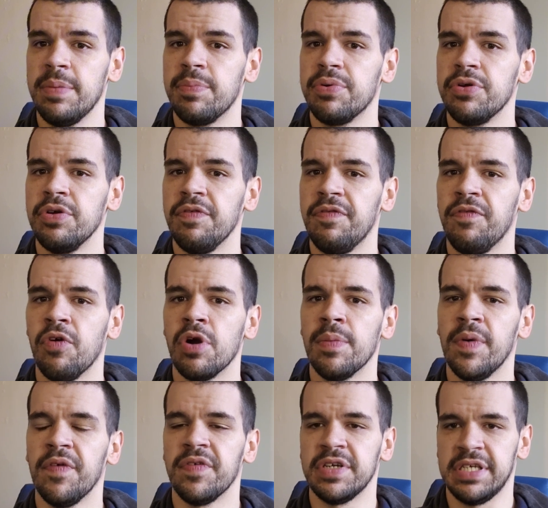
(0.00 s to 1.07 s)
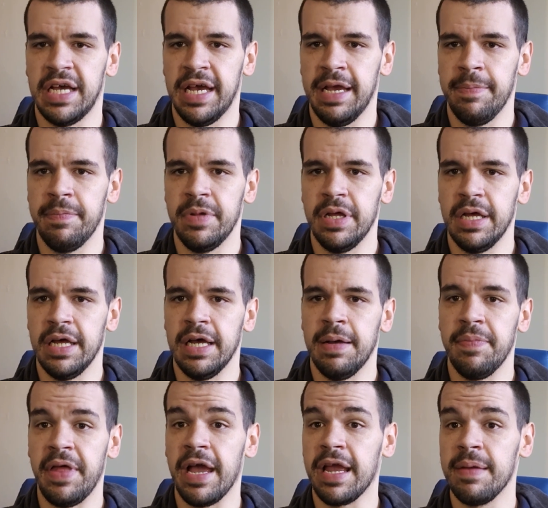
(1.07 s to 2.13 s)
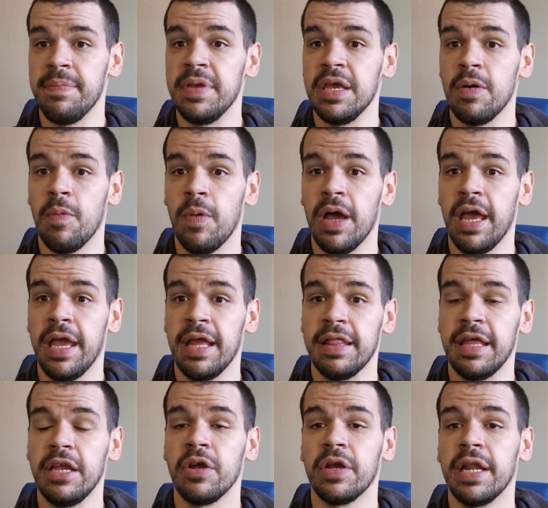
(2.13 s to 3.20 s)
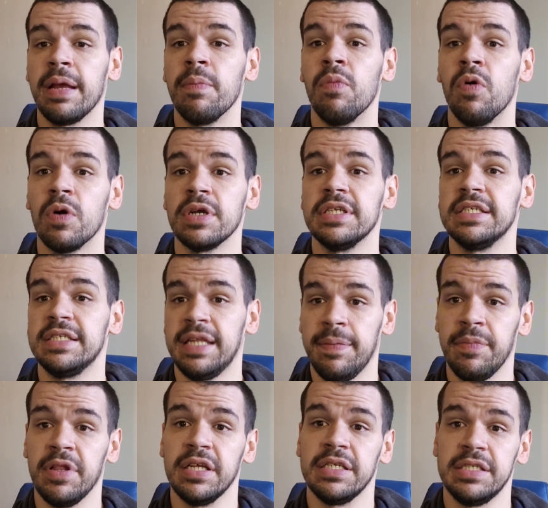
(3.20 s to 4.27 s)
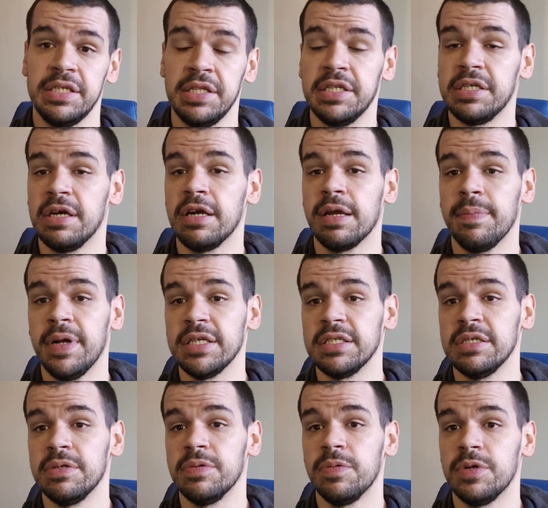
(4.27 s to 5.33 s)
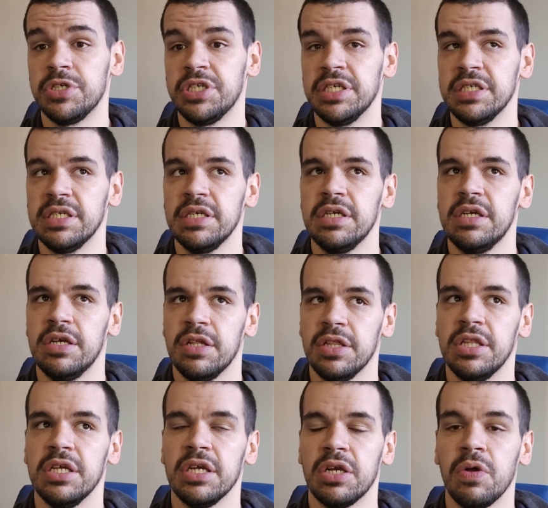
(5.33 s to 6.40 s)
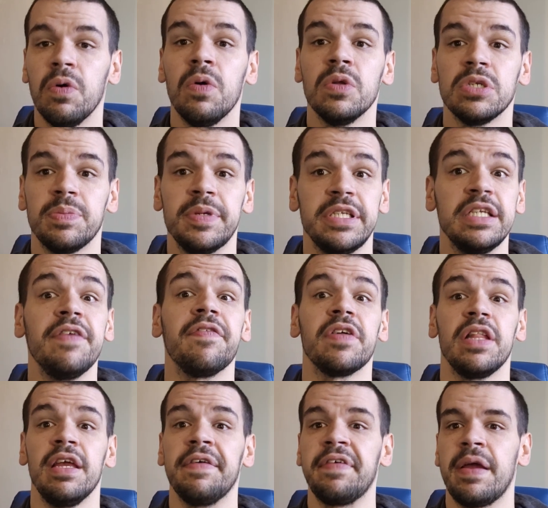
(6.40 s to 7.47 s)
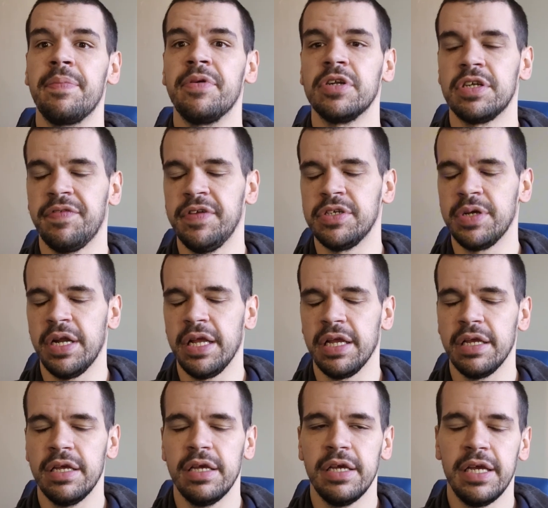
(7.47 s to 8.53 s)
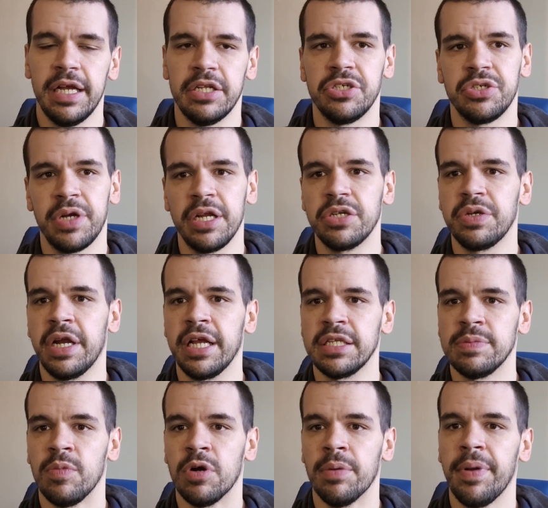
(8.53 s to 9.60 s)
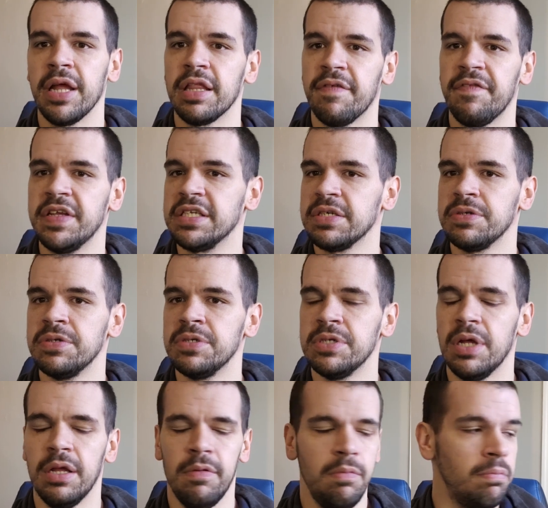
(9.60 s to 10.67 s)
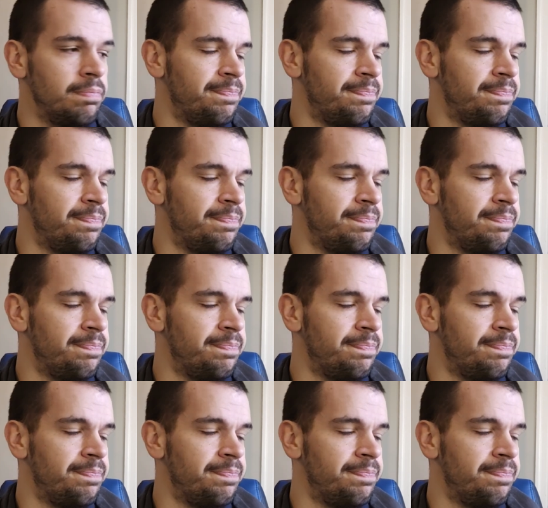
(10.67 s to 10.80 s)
improve form over time, that can be a way that you're getting more stimulus to the target muscle, which is the goal specifically of hypertrophy training. In strength training, it's more about the physical